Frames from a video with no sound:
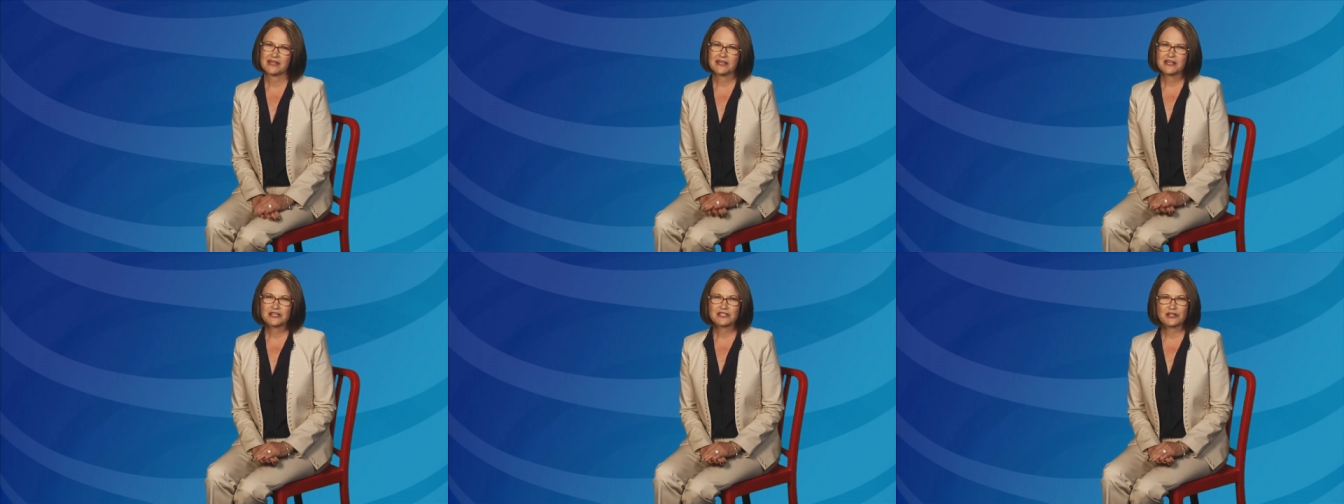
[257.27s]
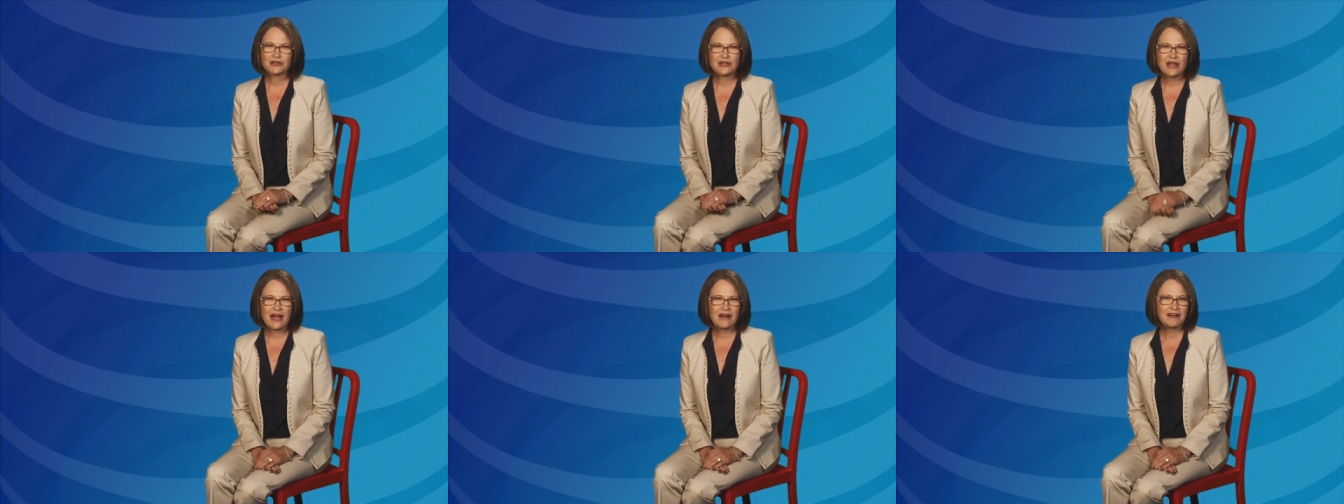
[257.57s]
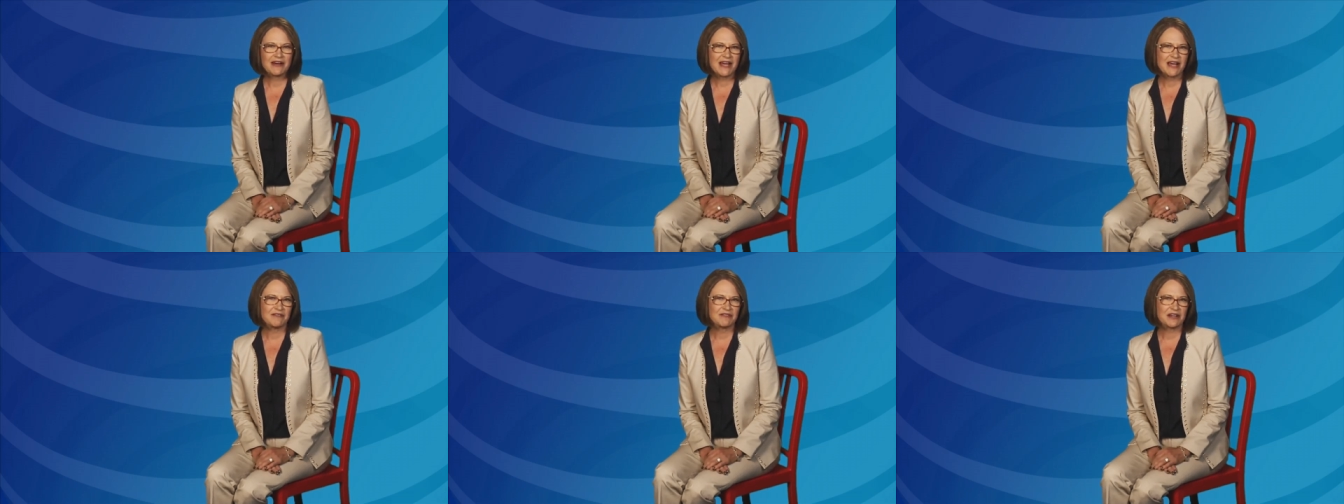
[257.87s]
So now
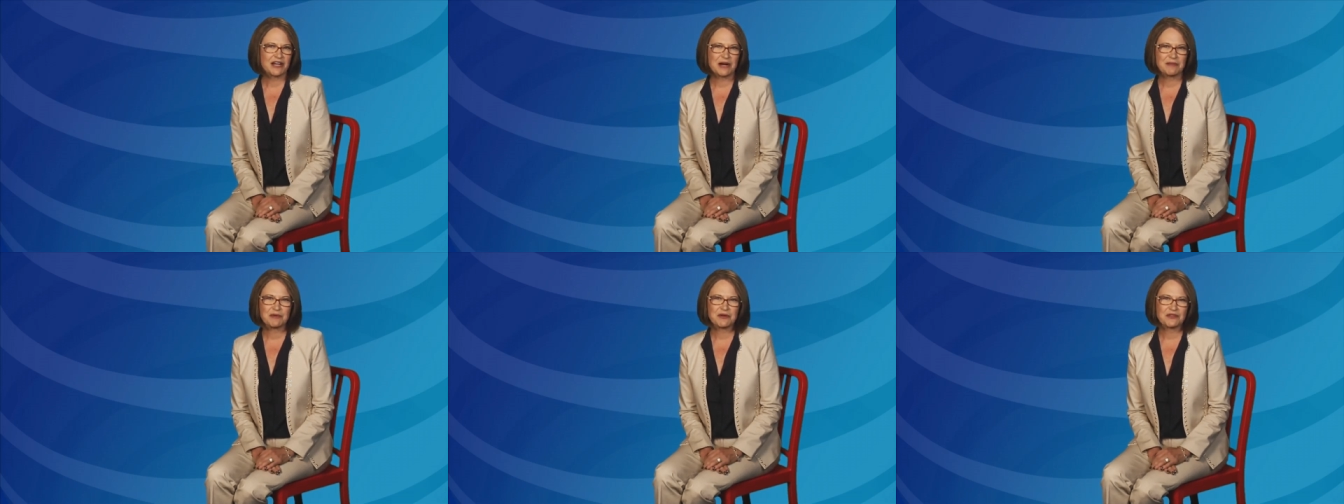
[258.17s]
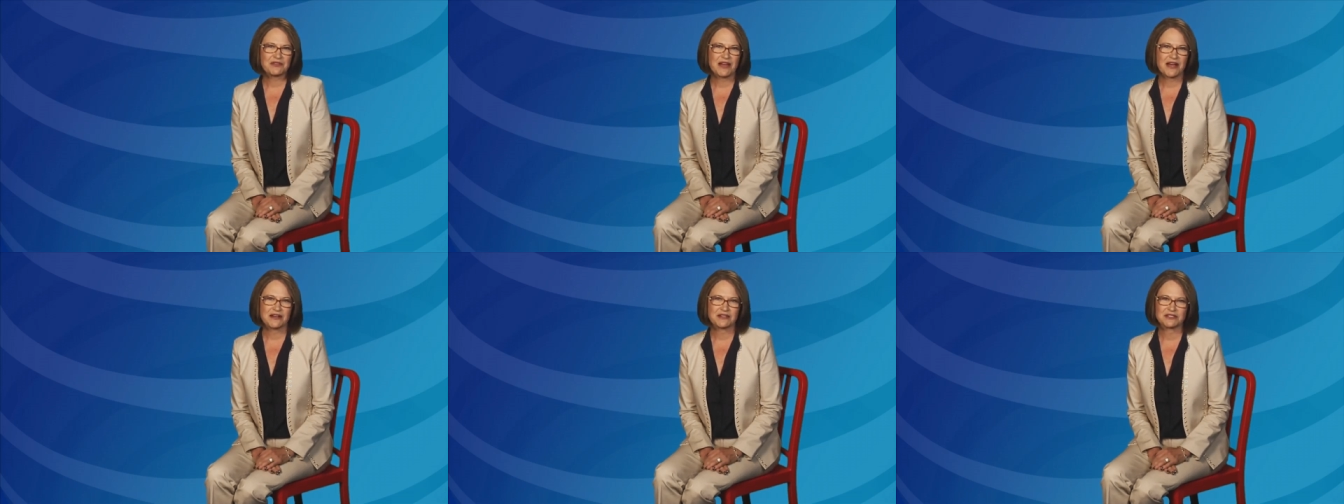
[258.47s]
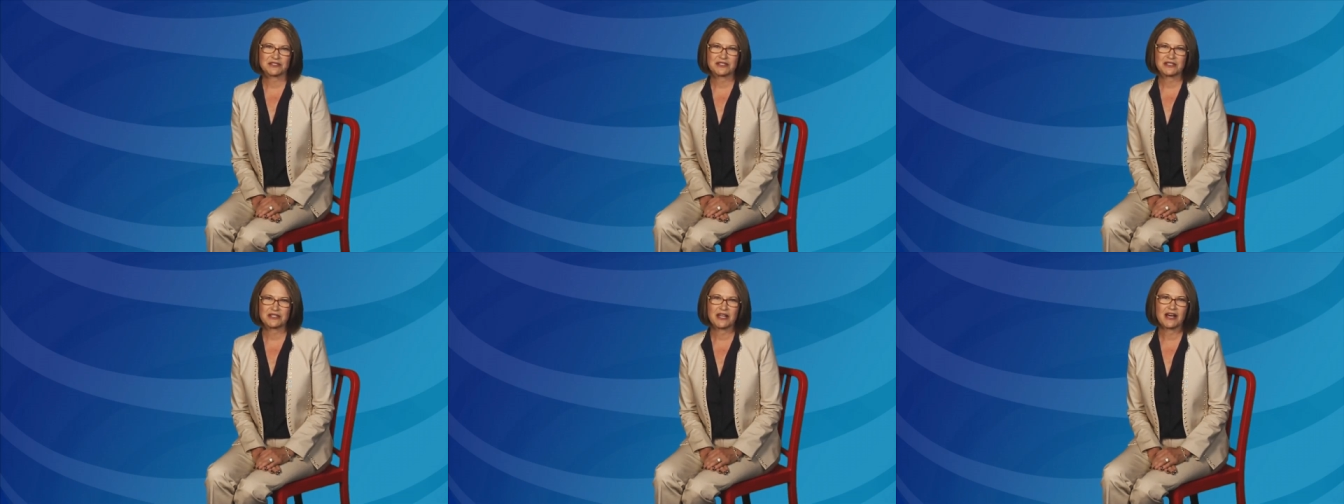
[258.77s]
I have a couple
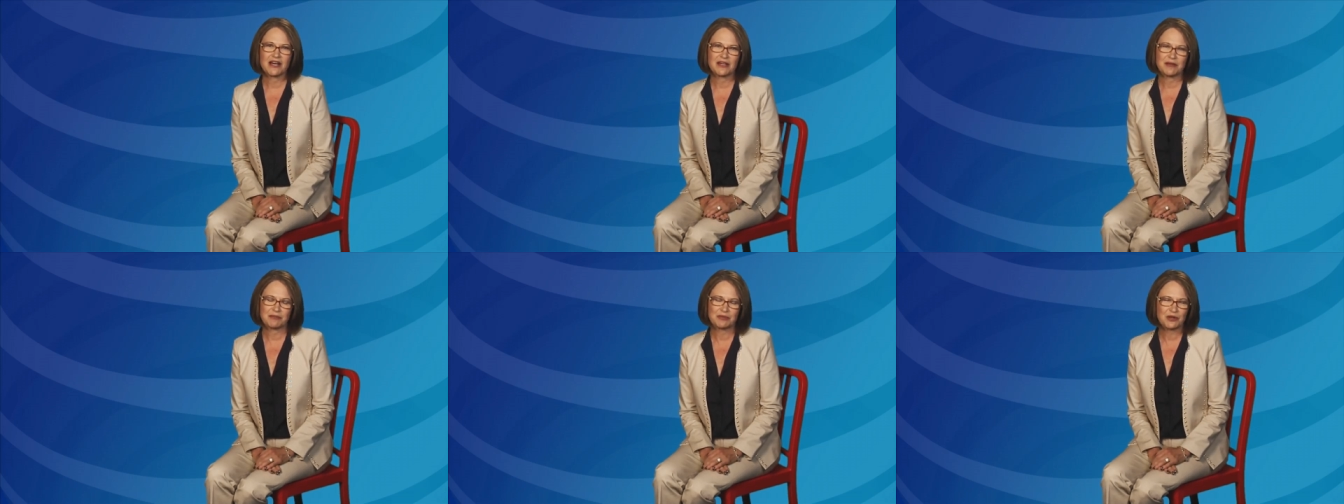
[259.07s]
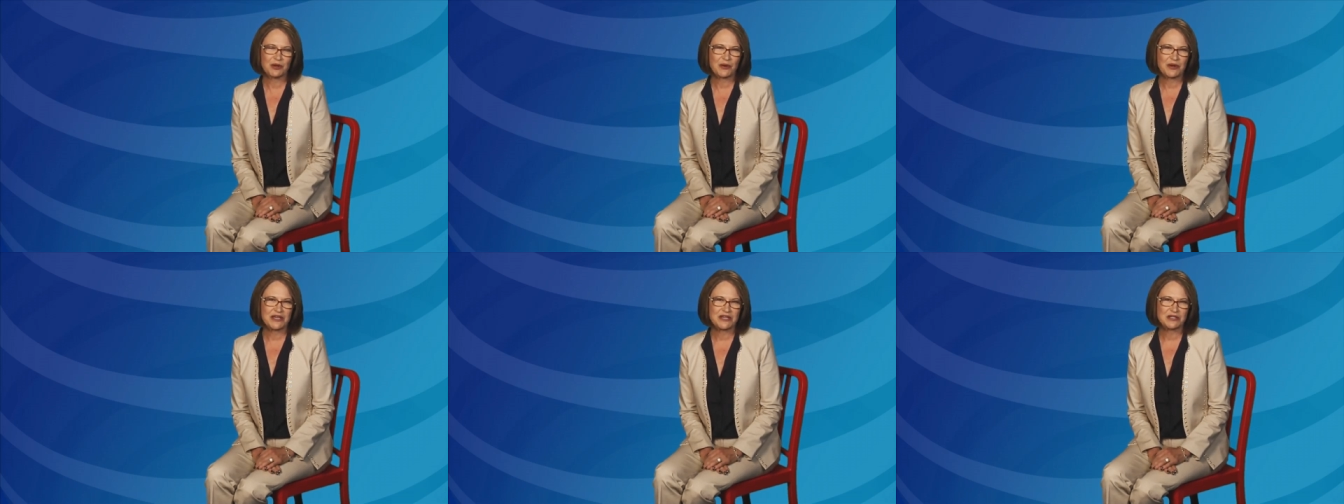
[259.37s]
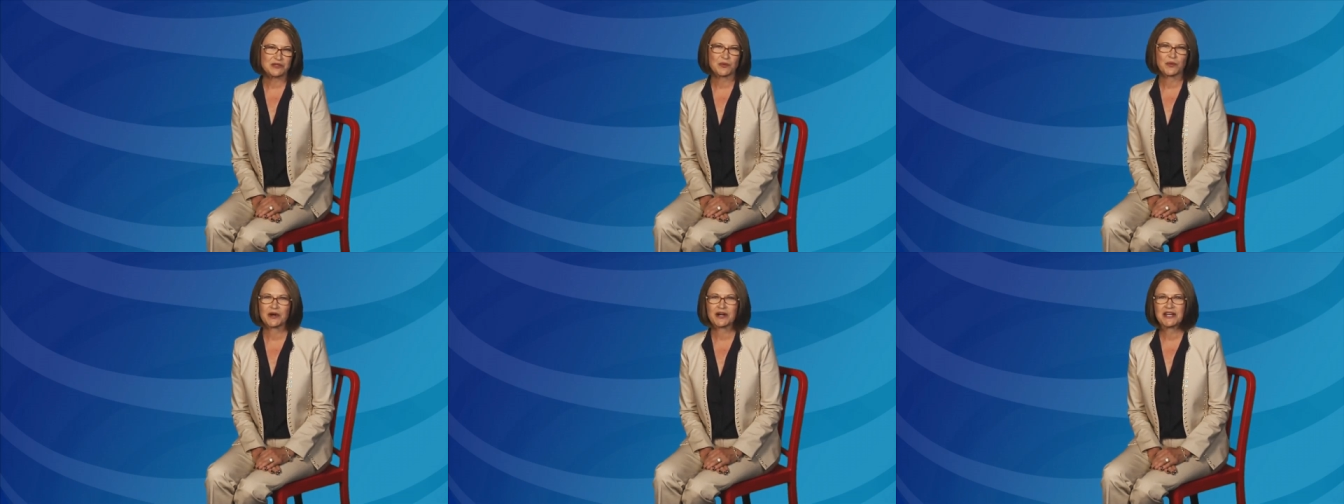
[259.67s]
thousand
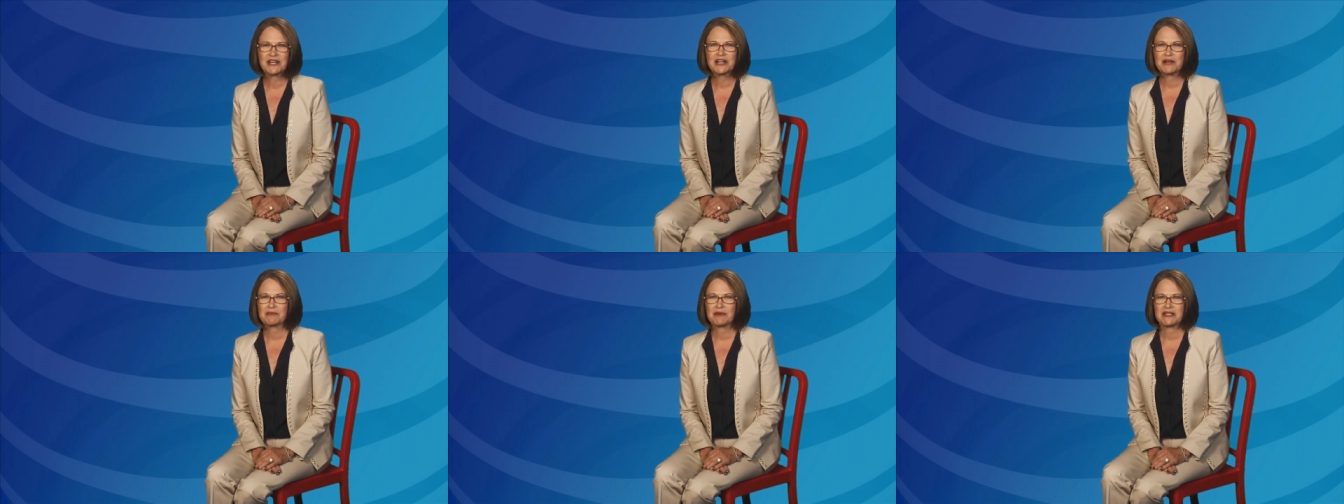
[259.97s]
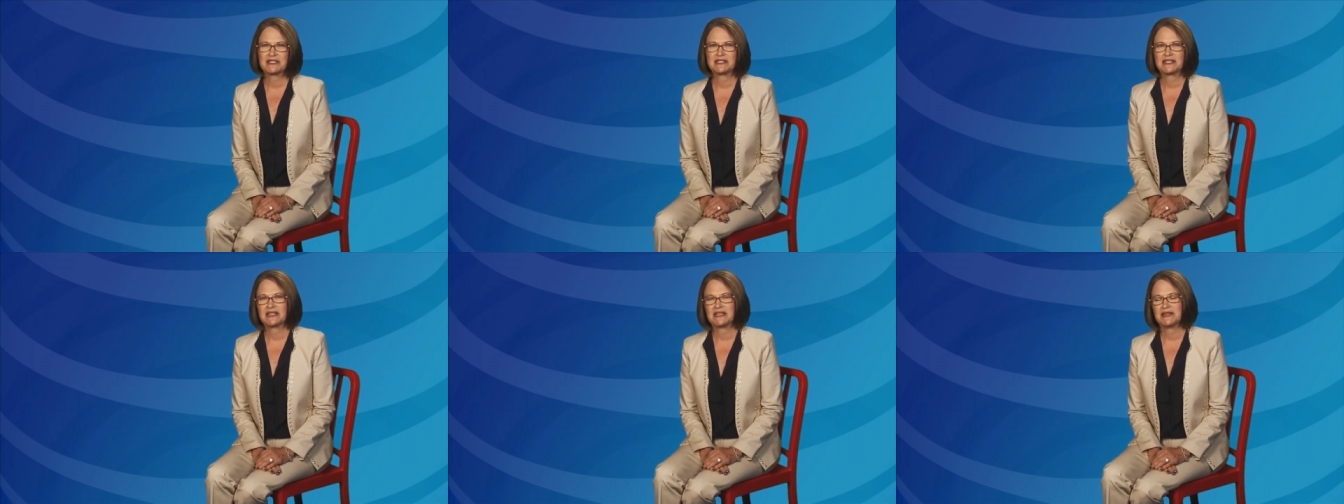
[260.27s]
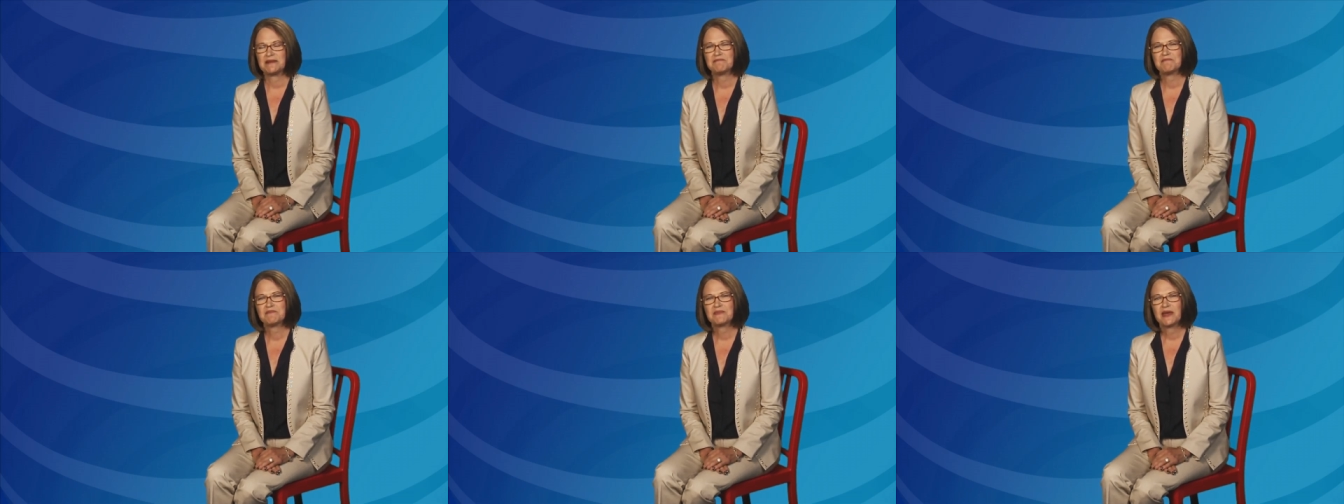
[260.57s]
employees working on my
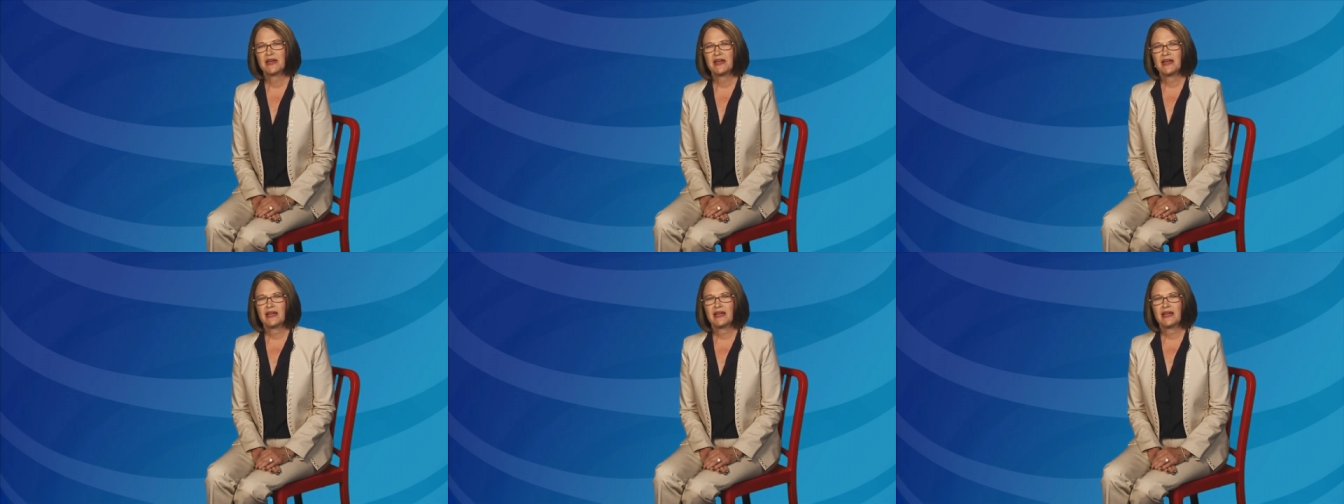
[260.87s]
team,